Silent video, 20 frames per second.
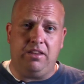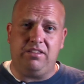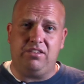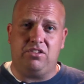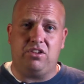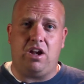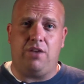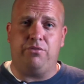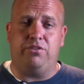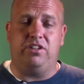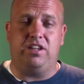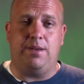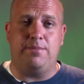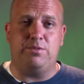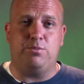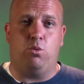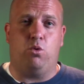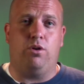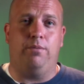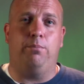this is
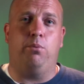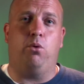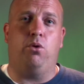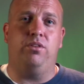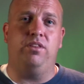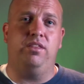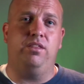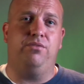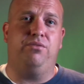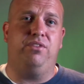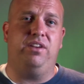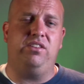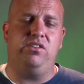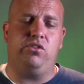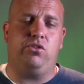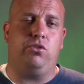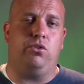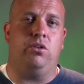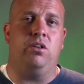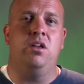oftentimes more important than the
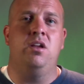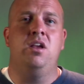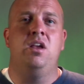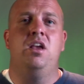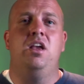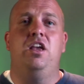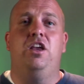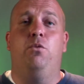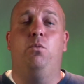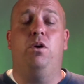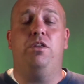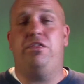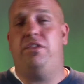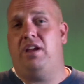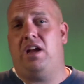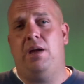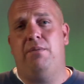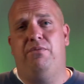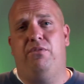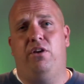physical. One
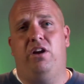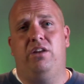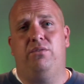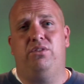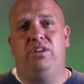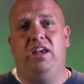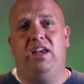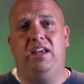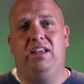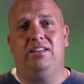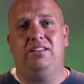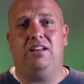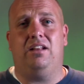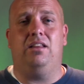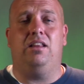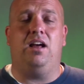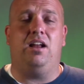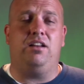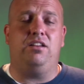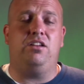thing I'm fond of saying is a
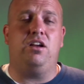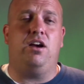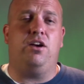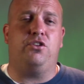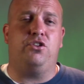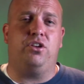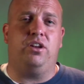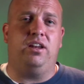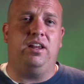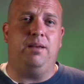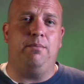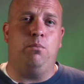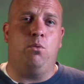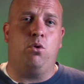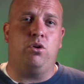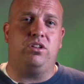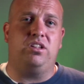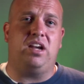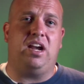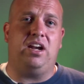lot of dogs are going to get
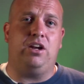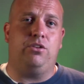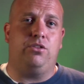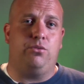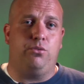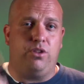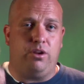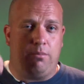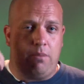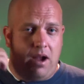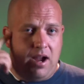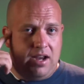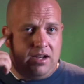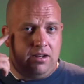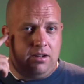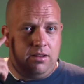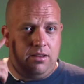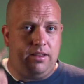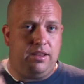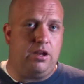more tired through their
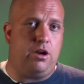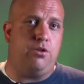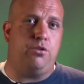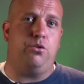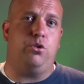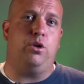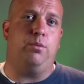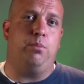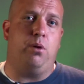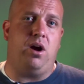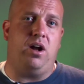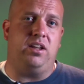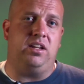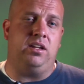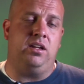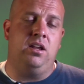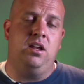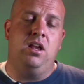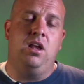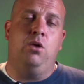mind than they are through their
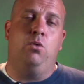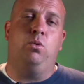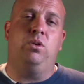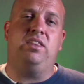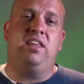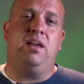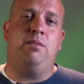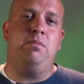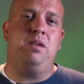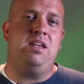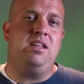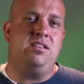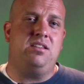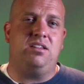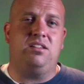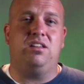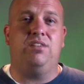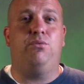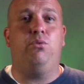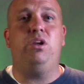body. What that means
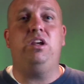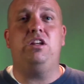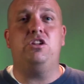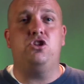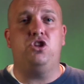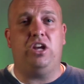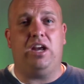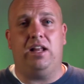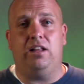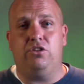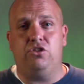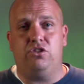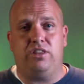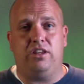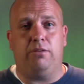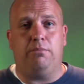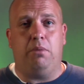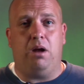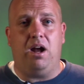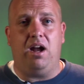is if we can challenge
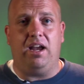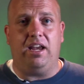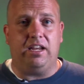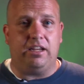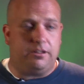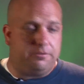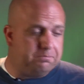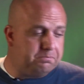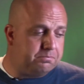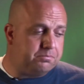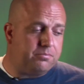their mind,